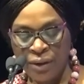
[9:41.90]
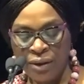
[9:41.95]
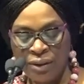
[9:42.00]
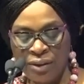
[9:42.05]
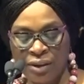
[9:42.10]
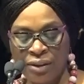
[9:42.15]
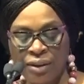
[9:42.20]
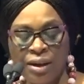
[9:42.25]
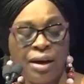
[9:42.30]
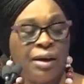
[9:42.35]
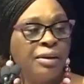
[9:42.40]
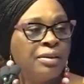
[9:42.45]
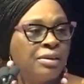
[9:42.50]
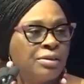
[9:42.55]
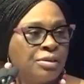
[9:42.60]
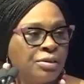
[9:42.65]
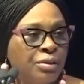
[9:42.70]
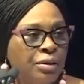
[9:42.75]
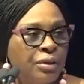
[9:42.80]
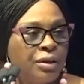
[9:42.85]
The tide
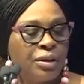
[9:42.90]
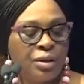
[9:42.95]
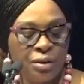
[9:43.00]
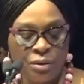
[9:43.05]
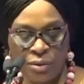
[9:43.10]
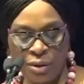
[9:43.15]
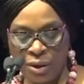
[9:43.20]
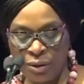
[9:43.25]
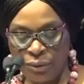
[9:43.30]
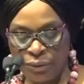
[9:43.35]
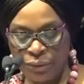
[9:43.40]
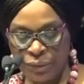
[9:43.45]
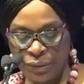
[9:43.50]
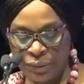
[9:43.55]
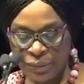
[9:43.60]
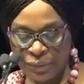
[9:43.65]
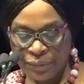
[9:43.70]
is turning around